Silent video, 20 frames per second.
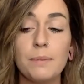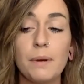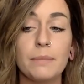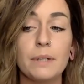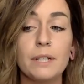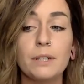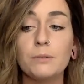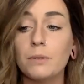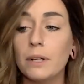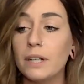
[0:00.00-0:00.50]
I'm
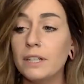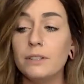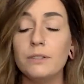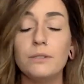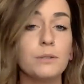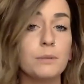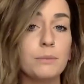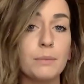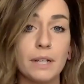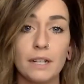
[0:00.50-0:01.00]
going to run you
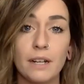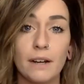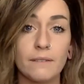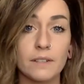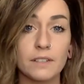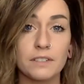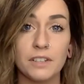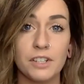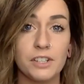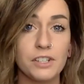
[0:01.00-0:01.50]
through my
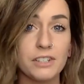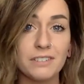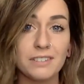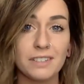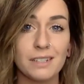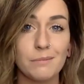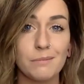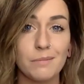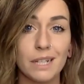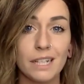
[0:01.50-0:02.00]
conversations
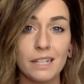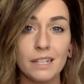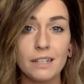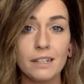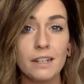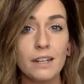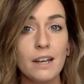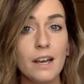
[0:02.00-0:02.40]
in a minute,